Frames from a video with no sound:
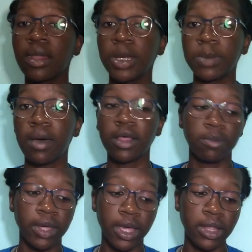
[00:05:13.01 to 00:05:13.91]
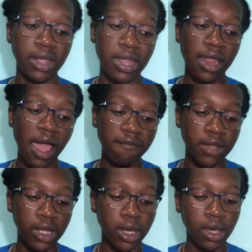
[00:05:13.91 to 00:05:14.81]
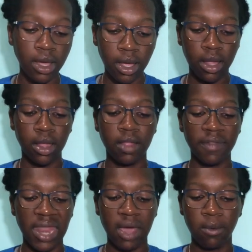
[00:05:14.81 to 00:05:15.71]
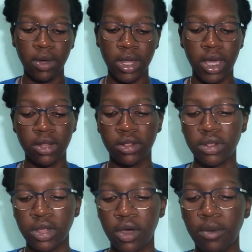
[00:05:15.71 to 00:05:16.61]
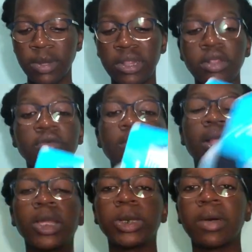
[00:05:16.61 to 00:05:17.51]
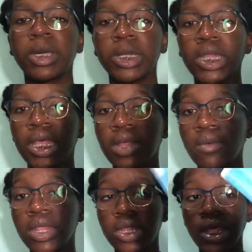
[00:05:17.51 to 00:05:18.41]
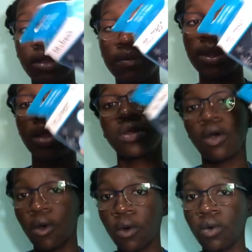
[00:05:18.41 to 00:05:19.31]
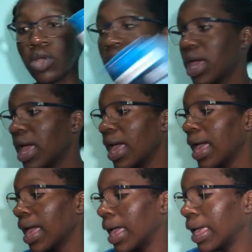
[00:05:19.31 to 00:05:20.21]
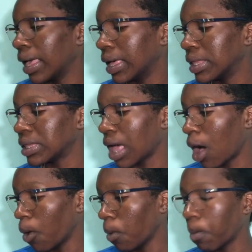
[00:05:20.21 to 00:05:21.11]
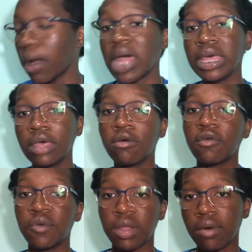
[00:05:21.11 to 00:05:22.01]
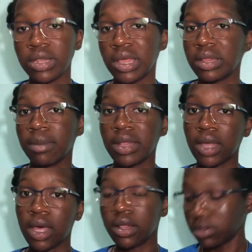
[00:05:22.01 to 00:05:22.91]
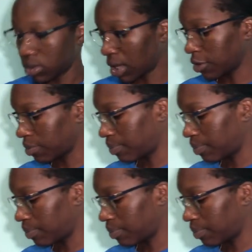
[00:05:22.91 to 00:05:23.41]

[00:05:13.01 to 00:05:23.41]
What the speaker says: a lunchbox because they didn't have any that I wanted. So, but this is for my lunchbox just in case I want to take something that's cold. And oh, I didn't get one for when I want to take something that's hot. So that